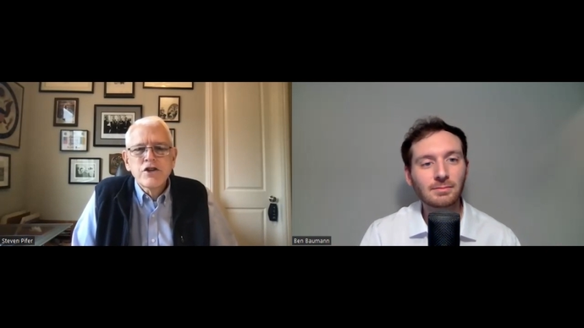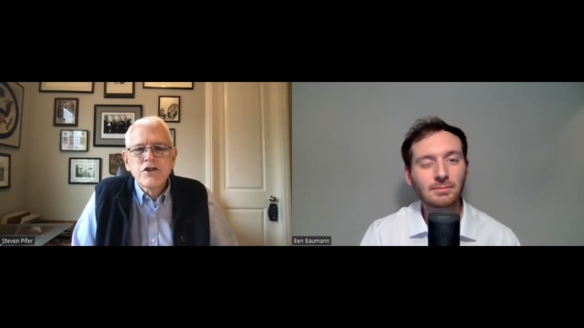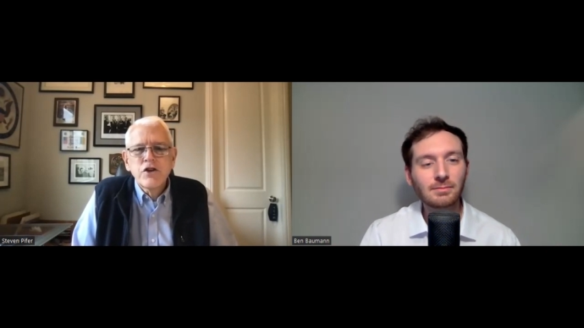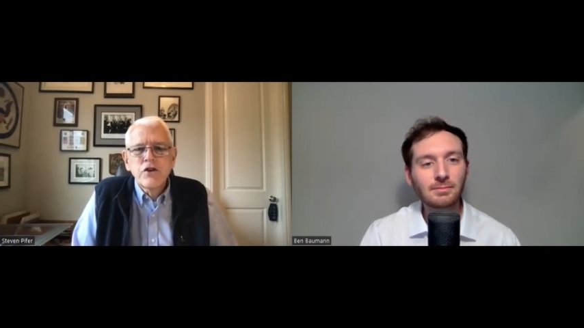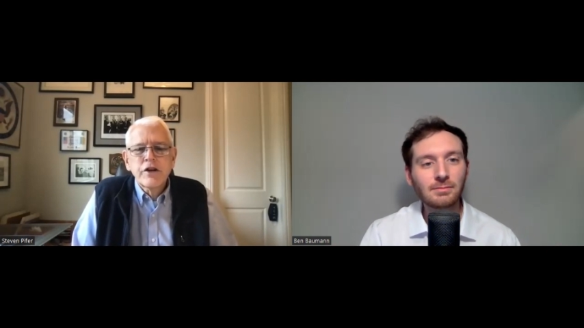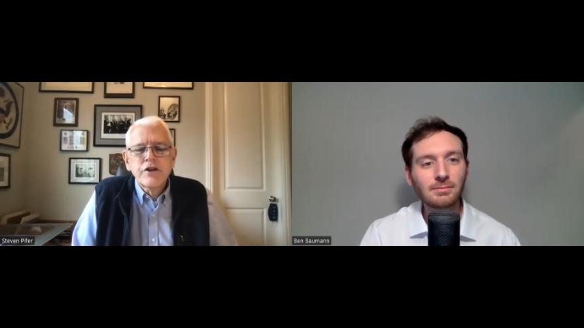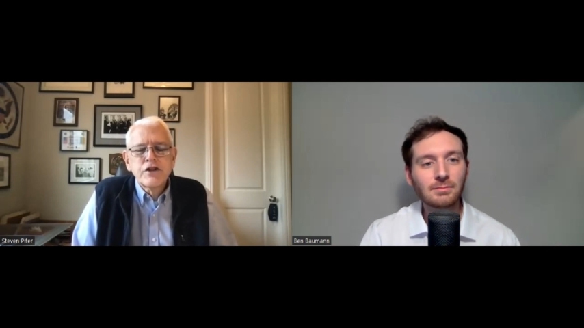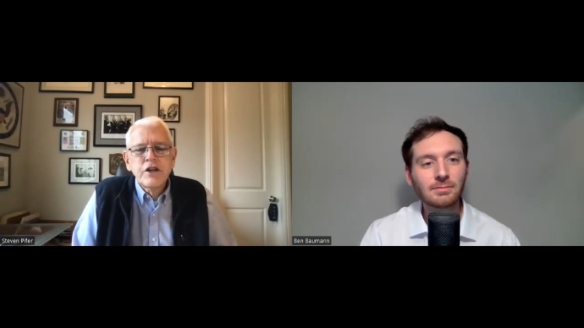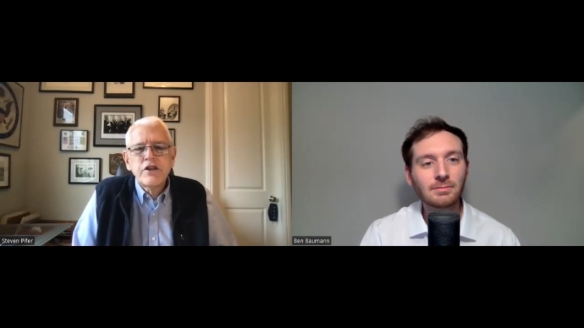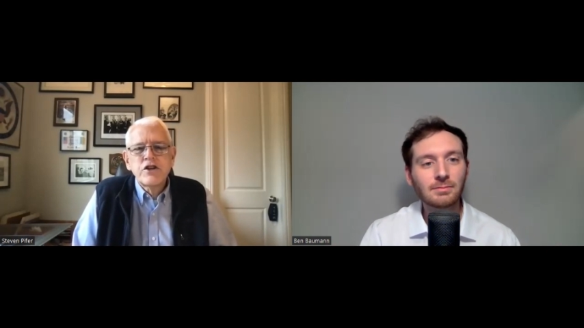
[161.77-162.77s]
Speaker 1: So you
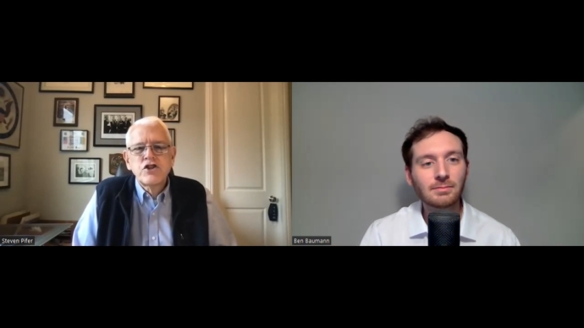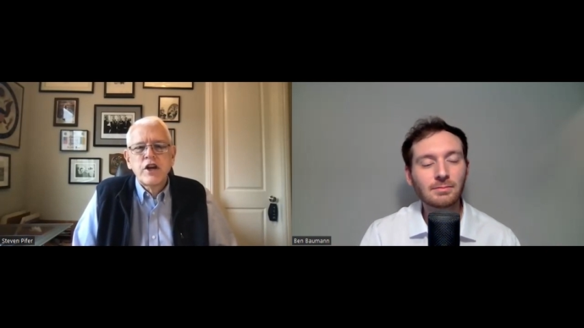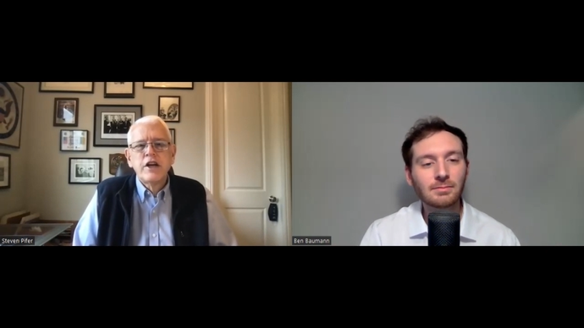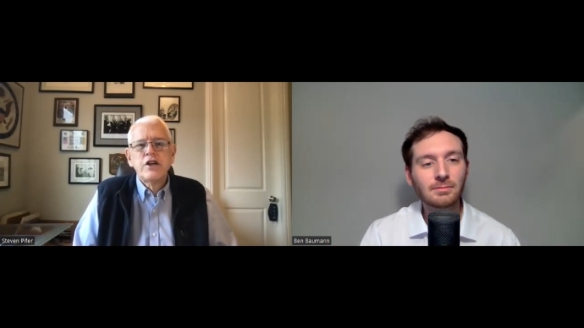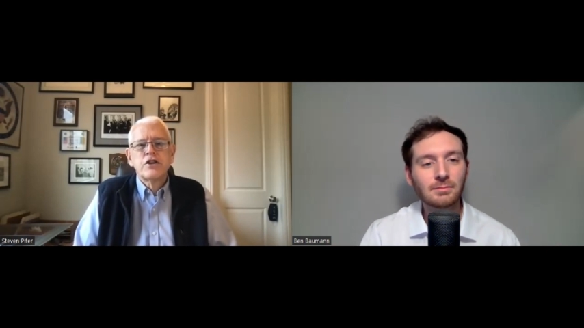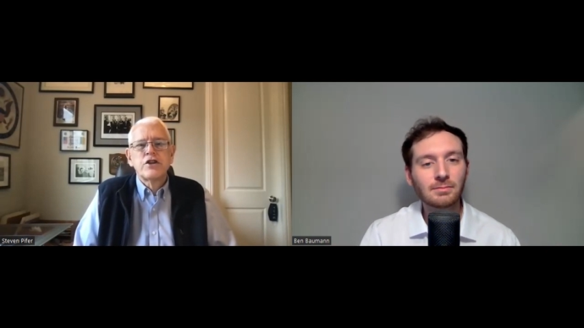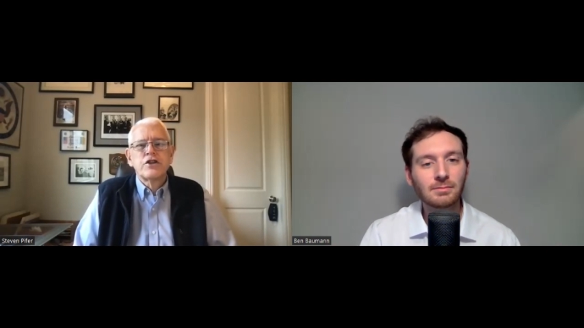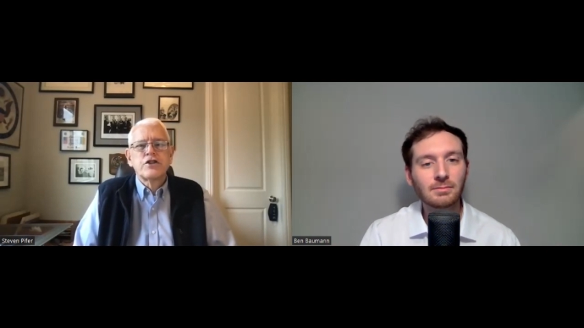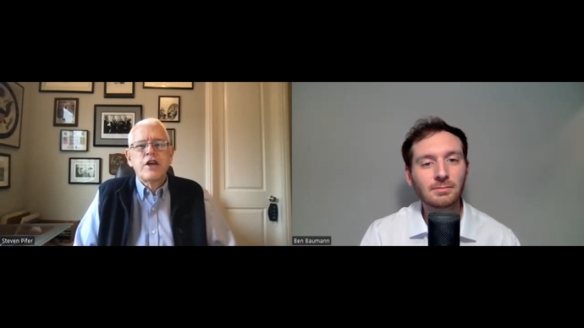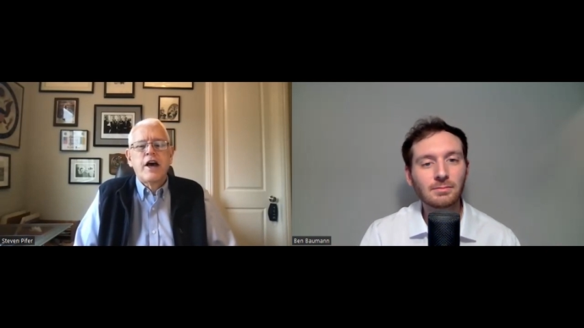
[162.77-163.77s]
could see the
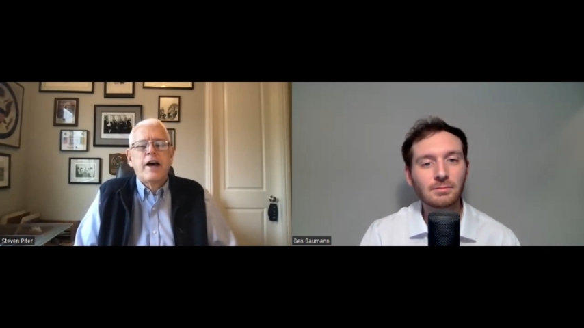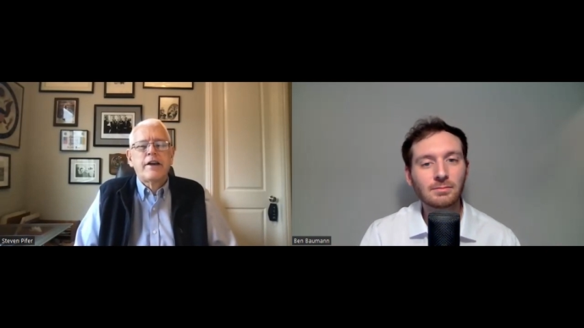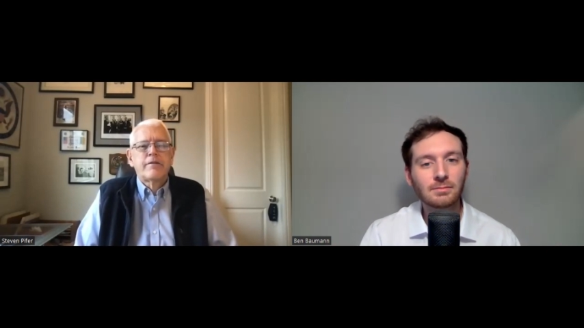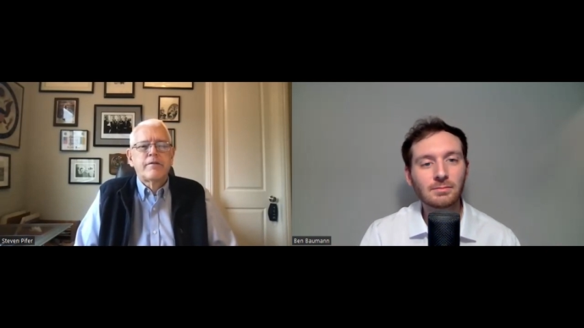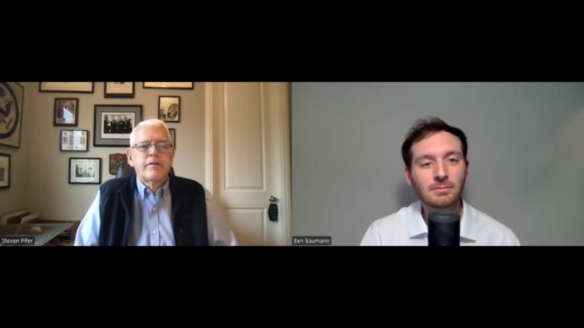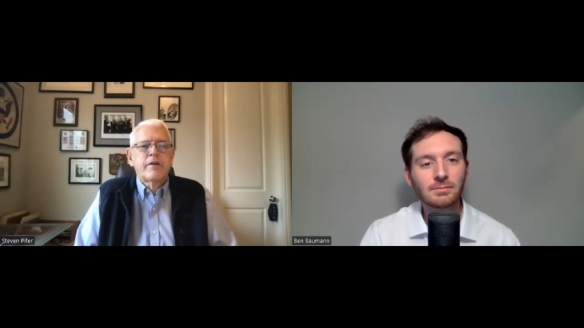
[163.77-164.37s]
changes that